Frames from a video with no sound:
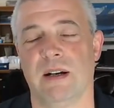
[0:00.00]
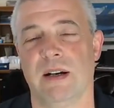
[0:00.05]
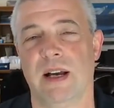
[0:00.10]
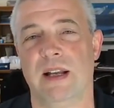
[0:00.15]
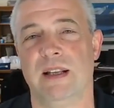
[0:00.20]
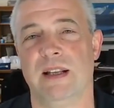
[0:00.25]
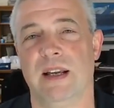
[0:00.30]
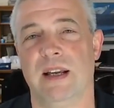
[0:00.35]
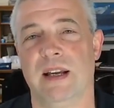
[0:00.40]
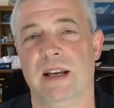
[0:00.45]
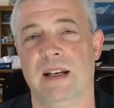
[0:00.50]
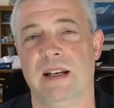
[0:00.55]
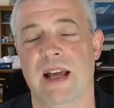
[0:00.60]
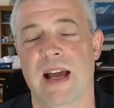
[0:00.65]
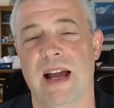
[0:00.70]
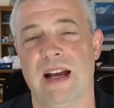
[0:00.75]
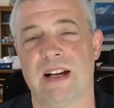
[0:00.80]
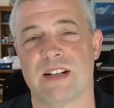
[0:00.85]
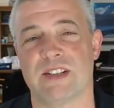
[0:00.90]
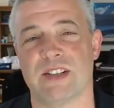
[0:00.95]
and then
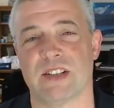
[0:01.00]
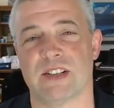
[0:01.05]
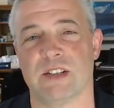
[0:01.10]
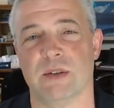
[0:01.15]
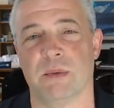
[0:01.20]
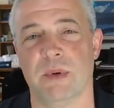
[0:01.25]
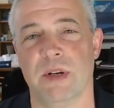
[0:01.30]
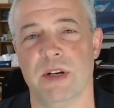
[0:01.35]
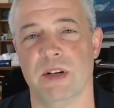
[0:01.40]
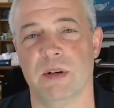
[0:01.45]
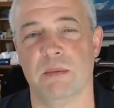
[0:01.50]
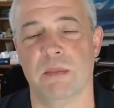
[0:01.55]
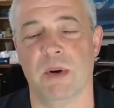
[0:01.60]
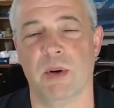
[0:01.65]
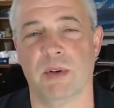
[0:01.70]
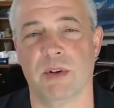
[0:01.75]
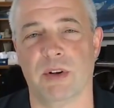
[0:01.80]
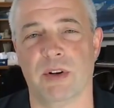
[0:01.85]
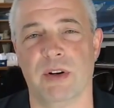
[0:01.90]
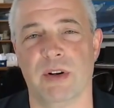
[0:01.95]
accessed the window
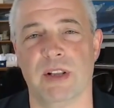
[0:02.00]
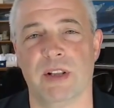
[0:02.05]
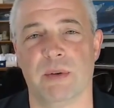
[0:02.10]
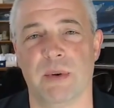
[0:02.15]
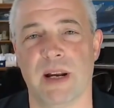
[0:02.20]
motor and the